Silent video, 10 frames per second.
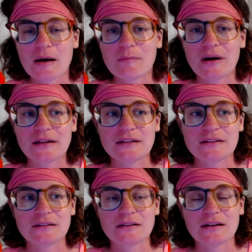but
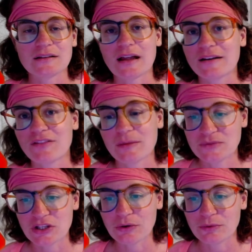a lot of them
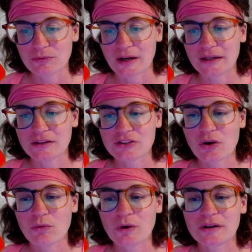don't, right?
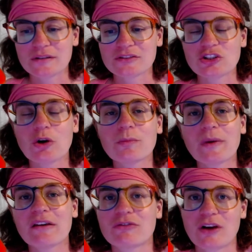So don't
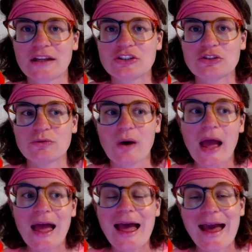be afraid to
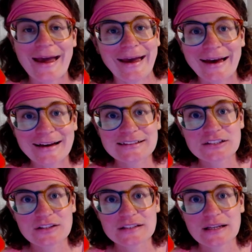add
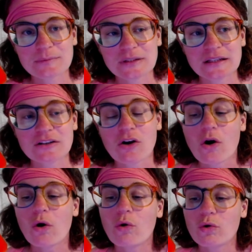to the template
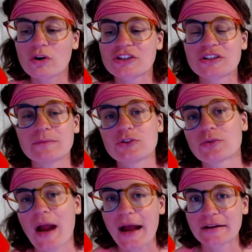or
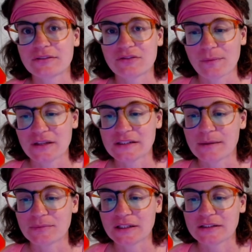subtract from the
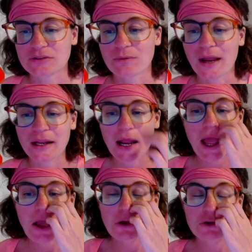template, right?
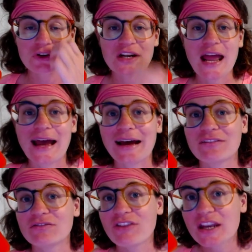You can
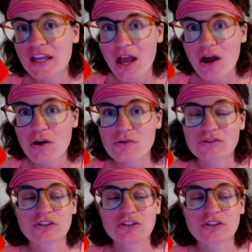add videos,